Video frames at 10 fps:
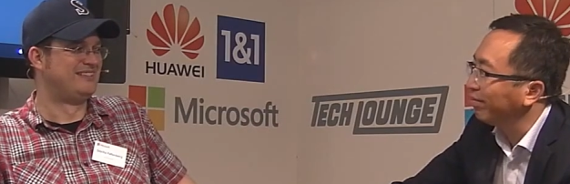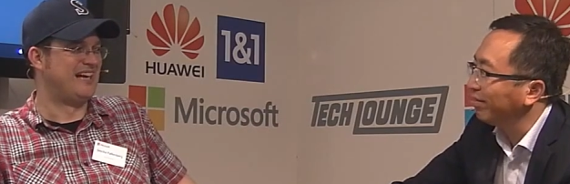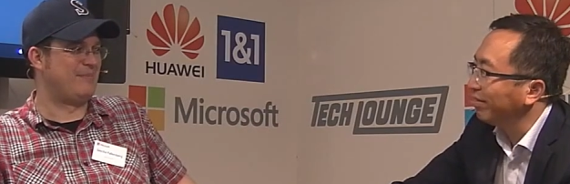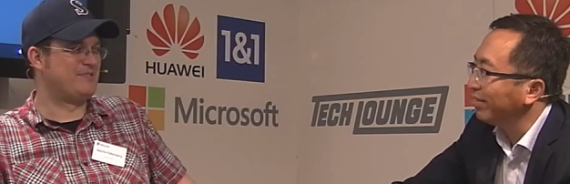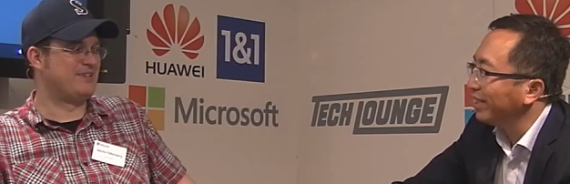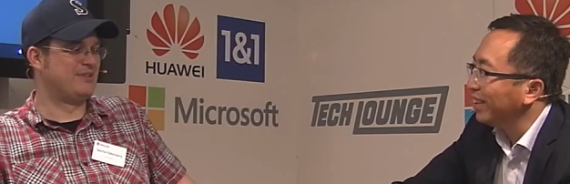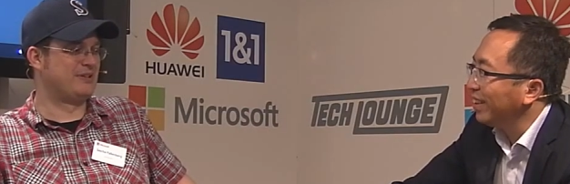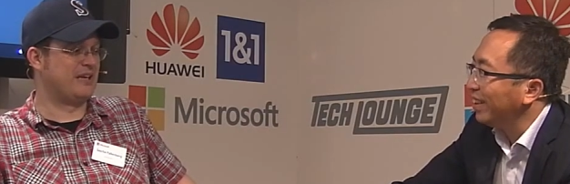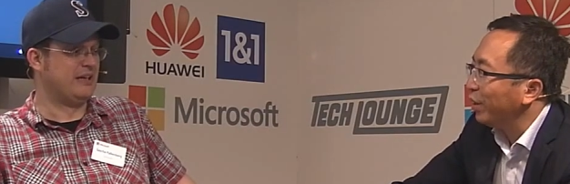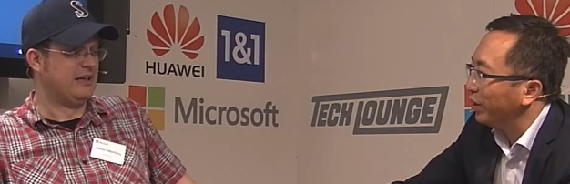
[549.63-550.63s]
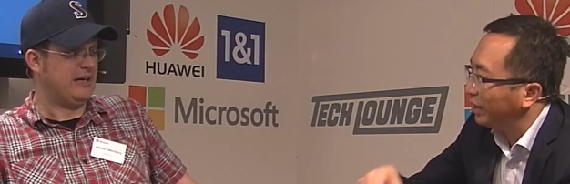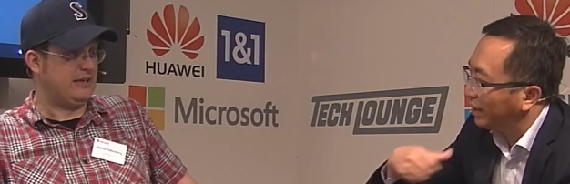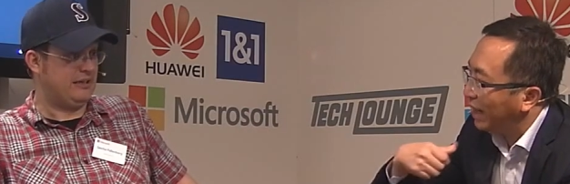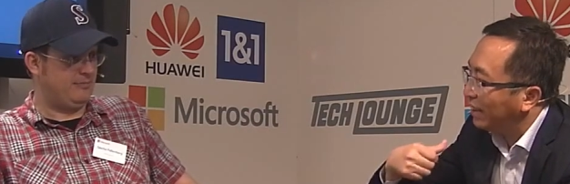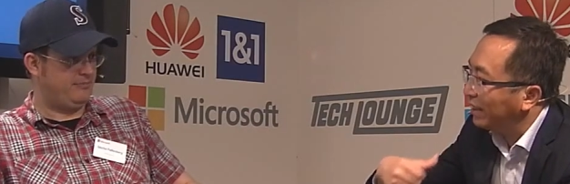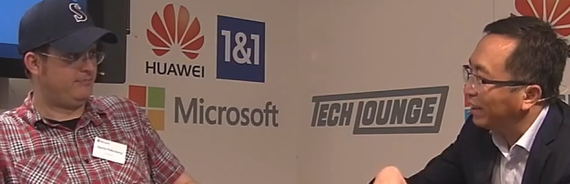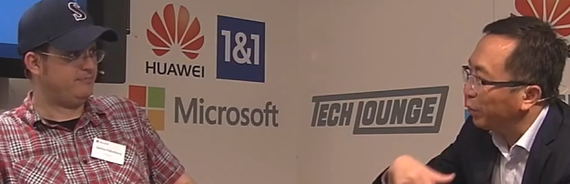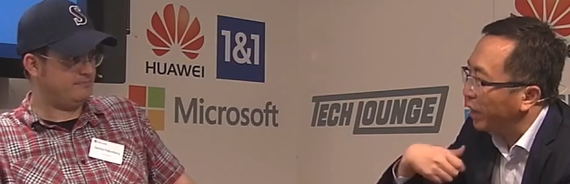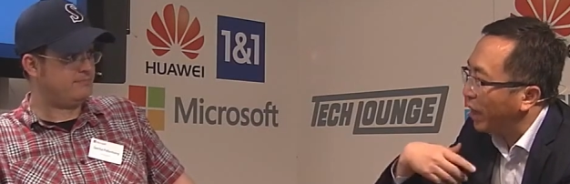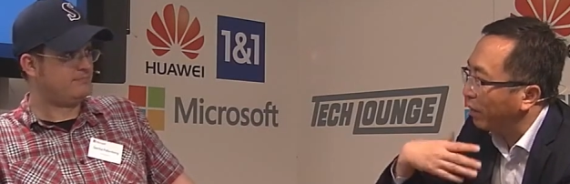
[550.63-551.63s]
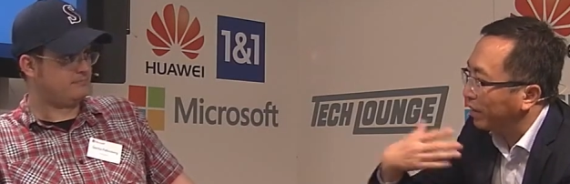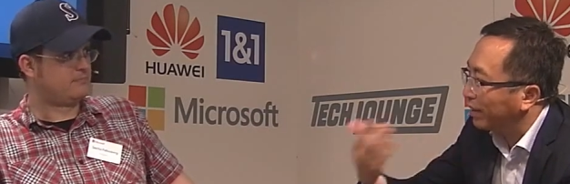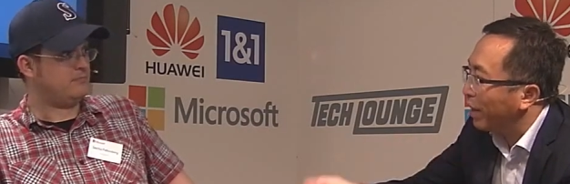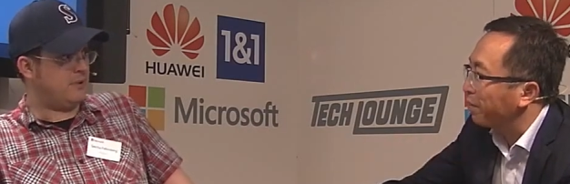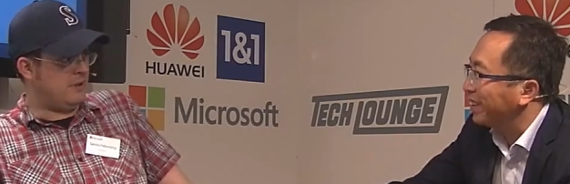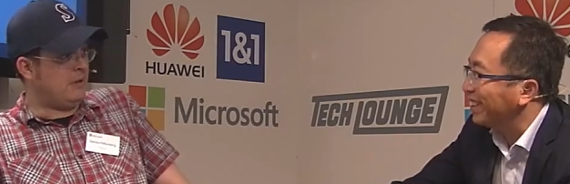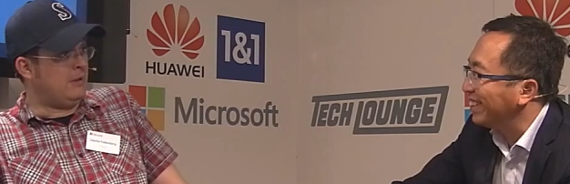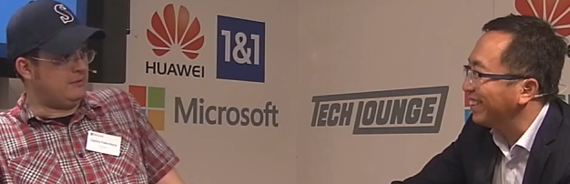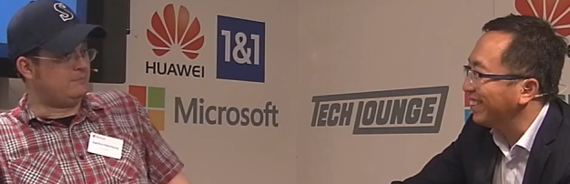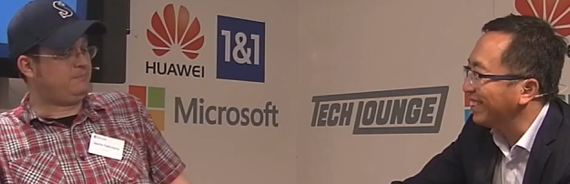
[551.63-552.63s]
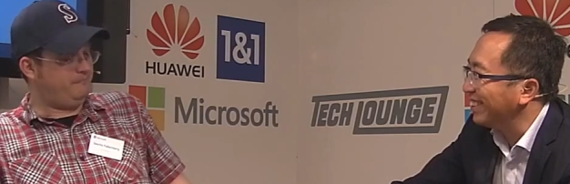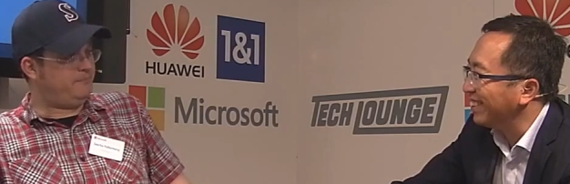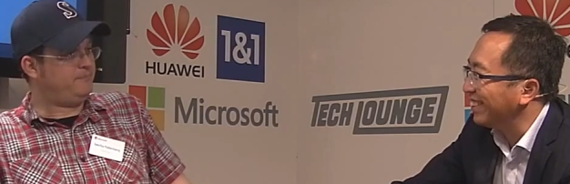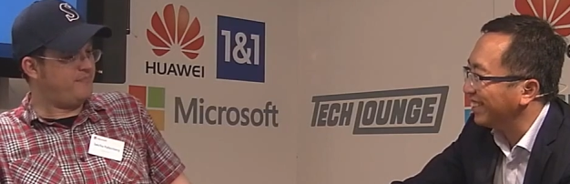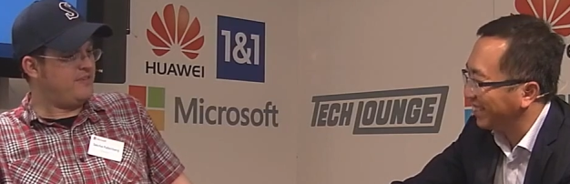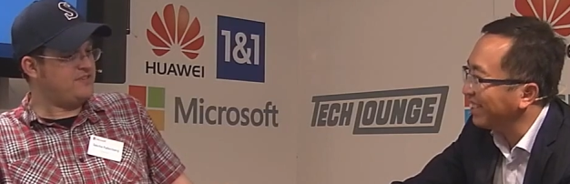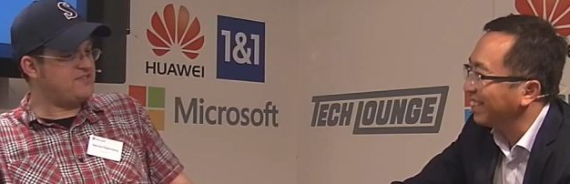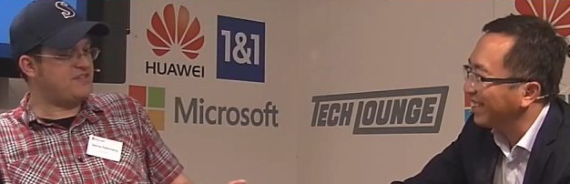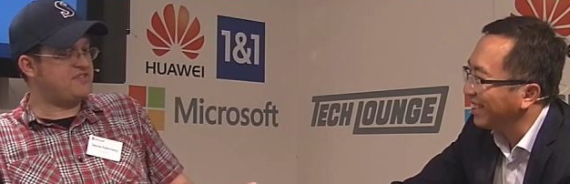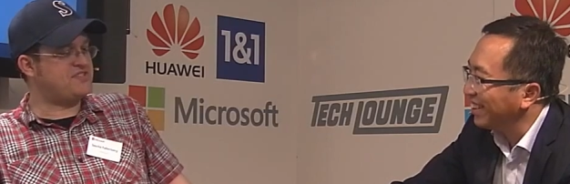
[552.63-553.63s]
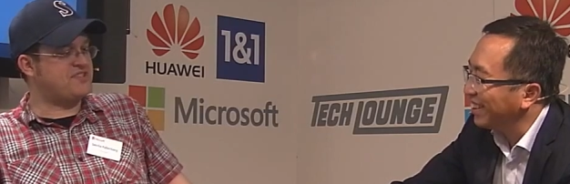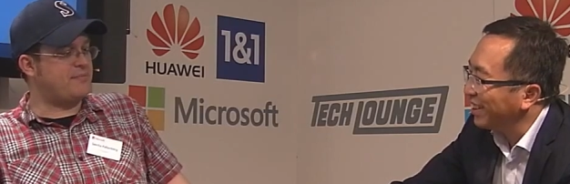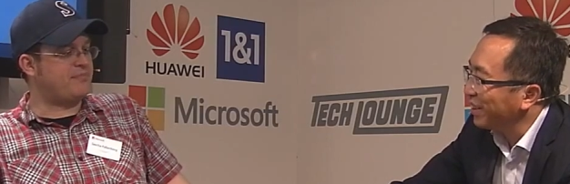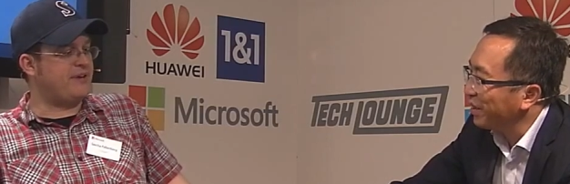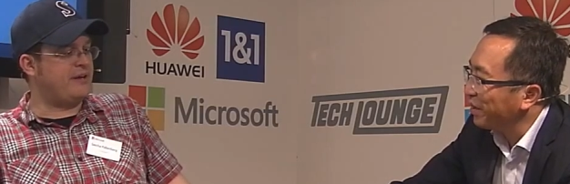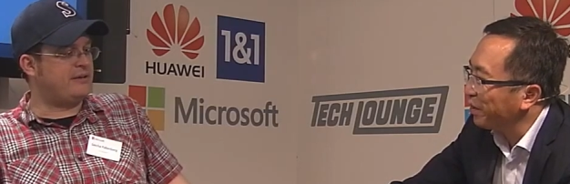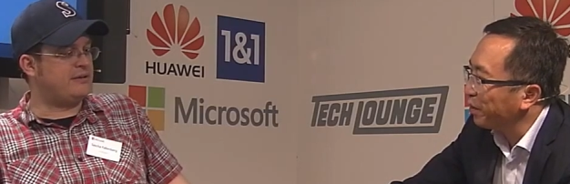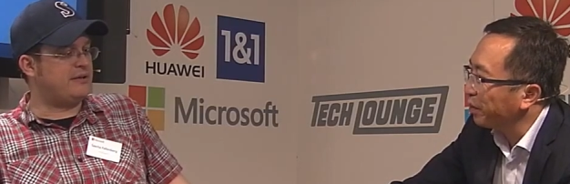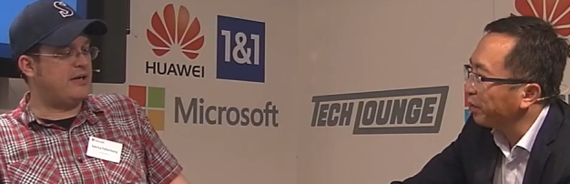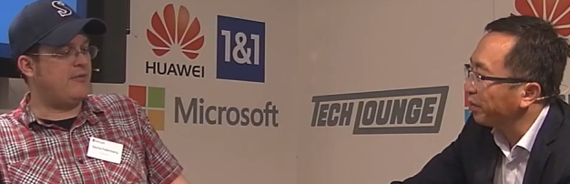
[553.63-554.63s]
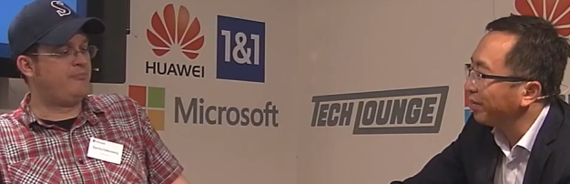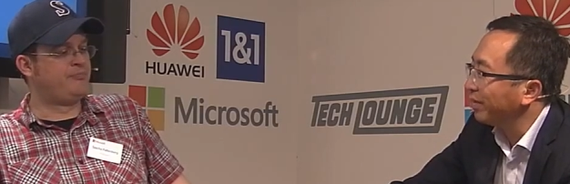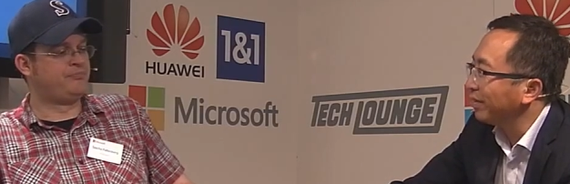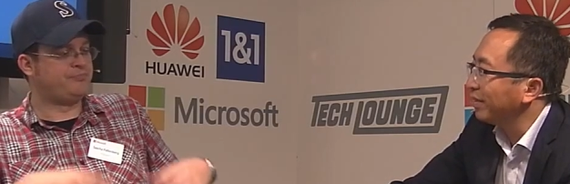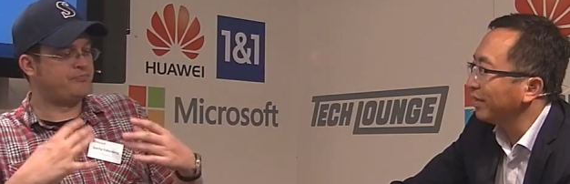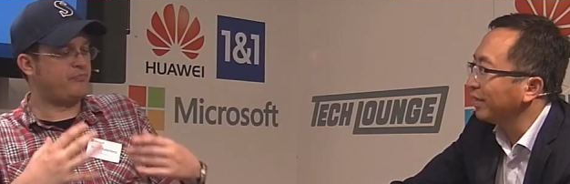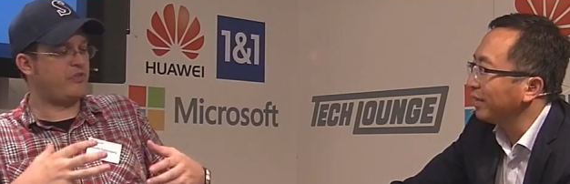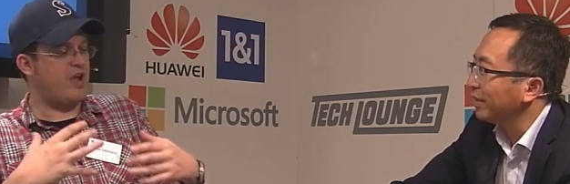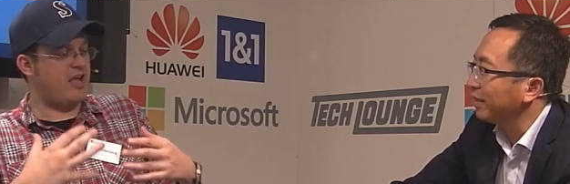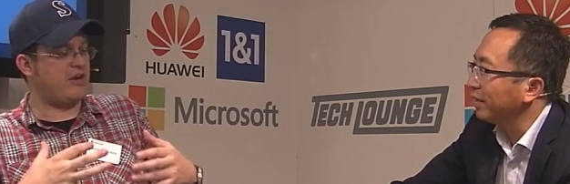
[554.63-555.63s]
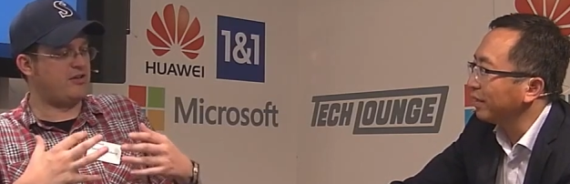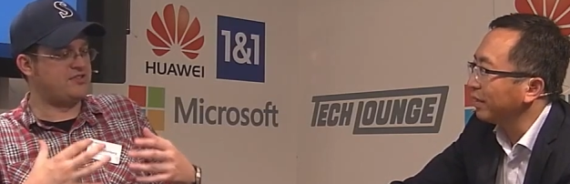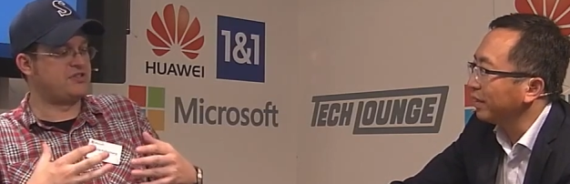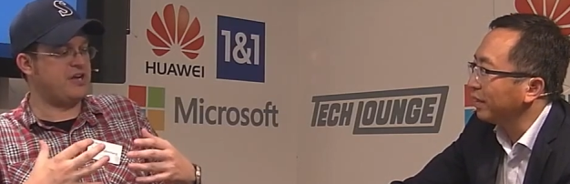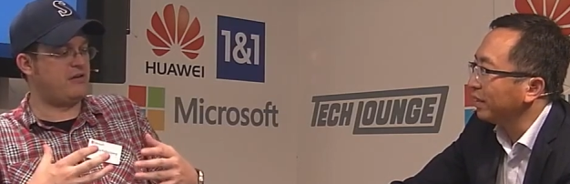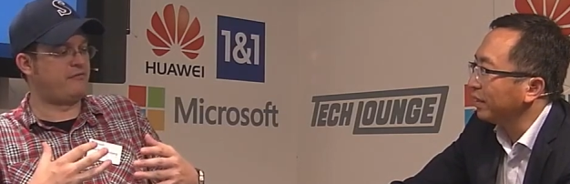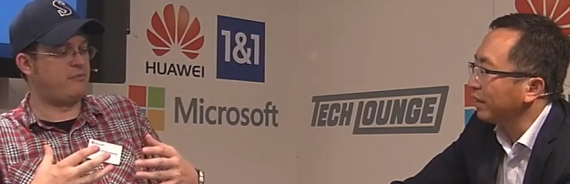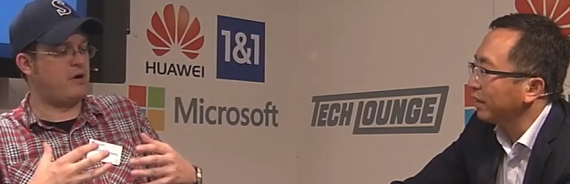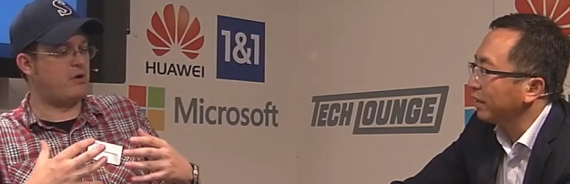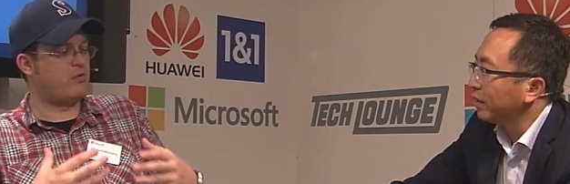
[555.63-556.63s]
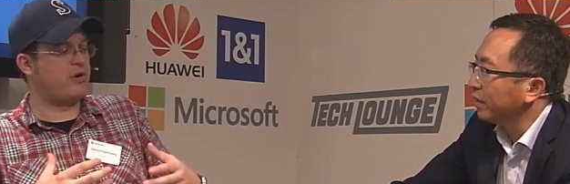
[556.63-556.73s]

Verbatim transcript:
Speaker 1: Absolutely. That um, is we have this confidence. This is, this is something um, I can also tell from our